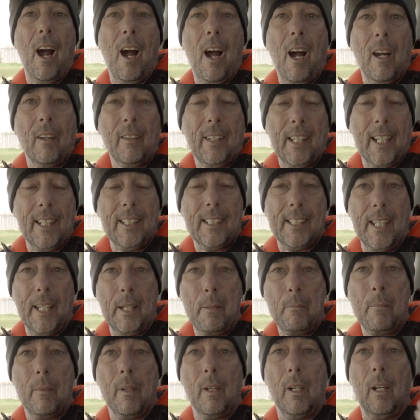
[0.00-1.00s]
Okay,
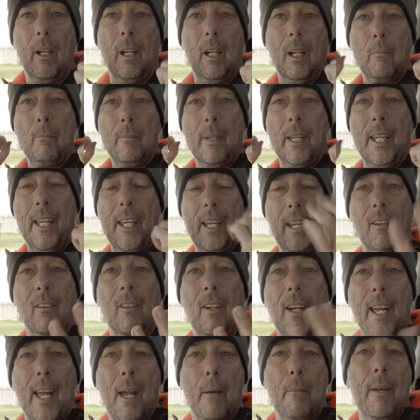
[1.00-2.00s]
team. Here
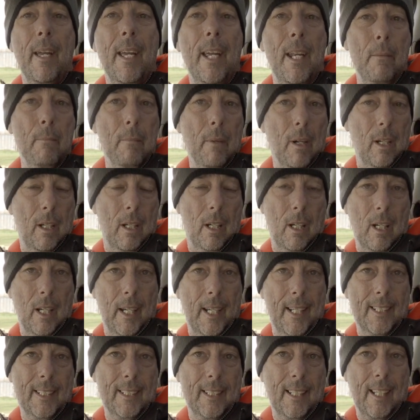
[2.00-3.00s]
I am in my
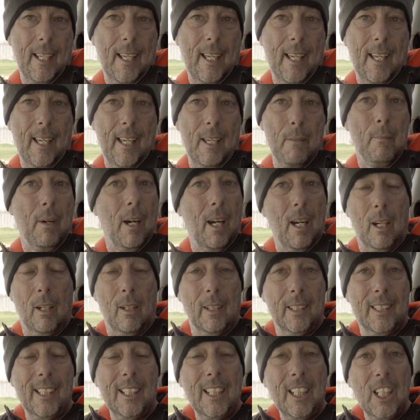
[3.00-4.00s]
hide. My
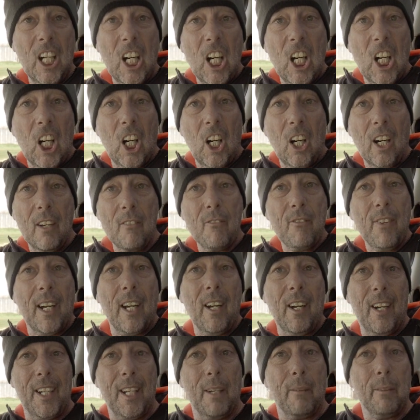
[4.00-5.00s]
hide's a car. In fact,
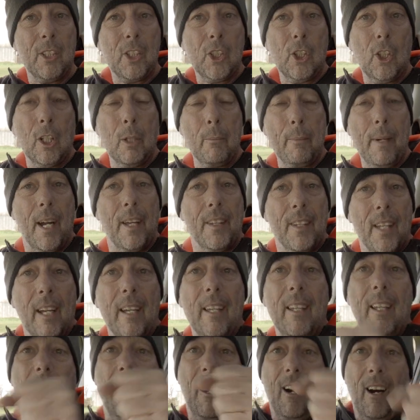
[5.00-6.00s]
I know a song about
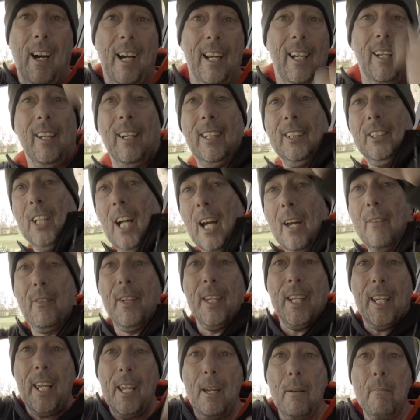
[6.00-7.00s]
that. I love
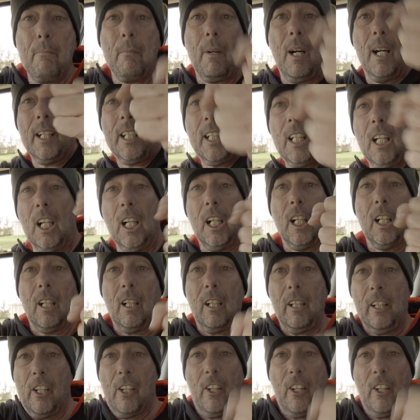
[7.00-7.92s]
driving in my car.